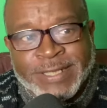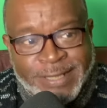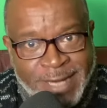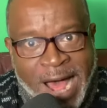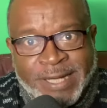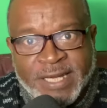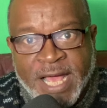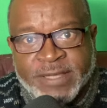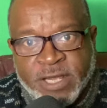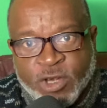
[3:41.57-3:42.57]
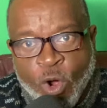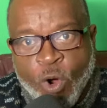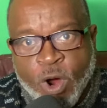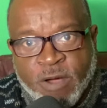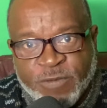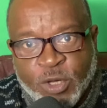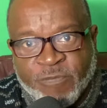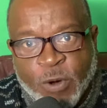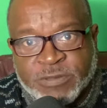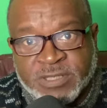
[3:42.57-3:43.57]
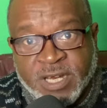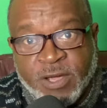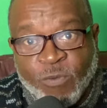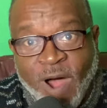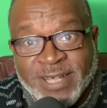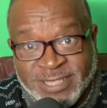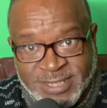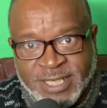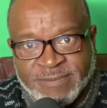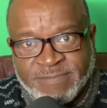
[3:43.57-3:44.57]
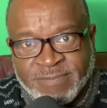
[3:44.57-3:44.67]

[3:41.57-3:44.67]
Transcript: knocking at the door of University of Washington.